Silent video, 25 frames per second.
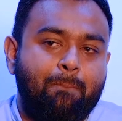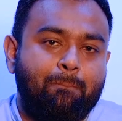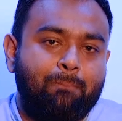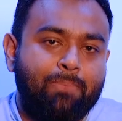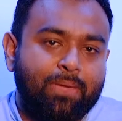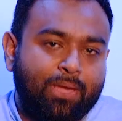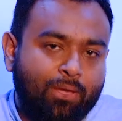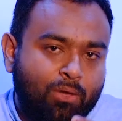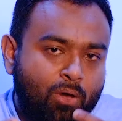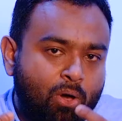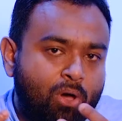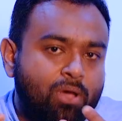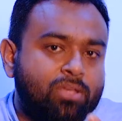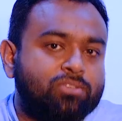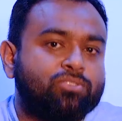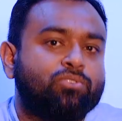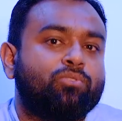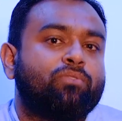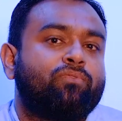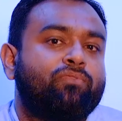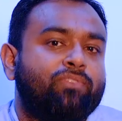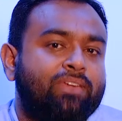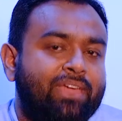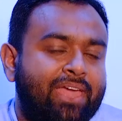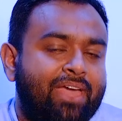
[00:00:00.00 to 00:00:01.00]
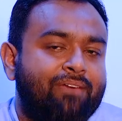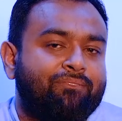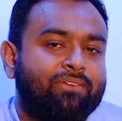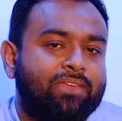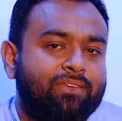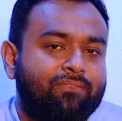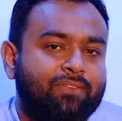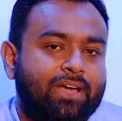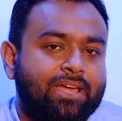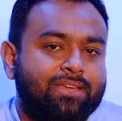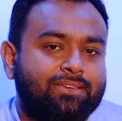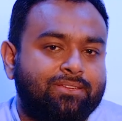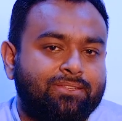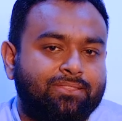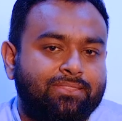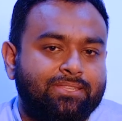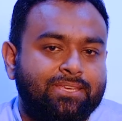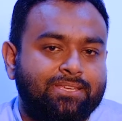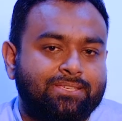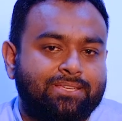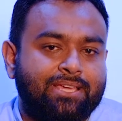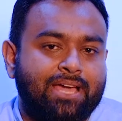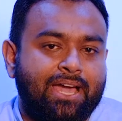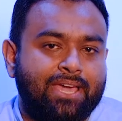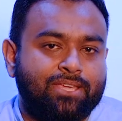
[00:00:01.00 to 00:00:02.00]
Because we have invited
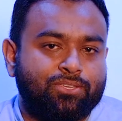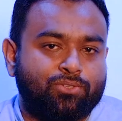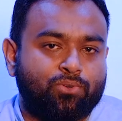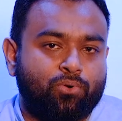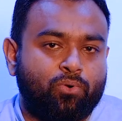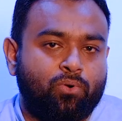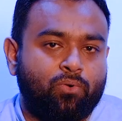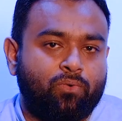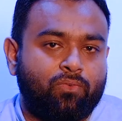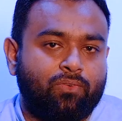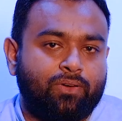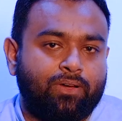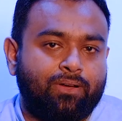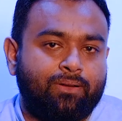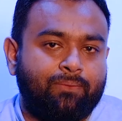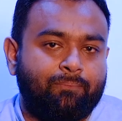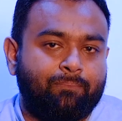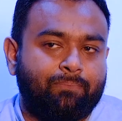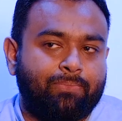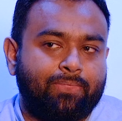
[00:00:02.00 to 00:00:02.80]
these guys over,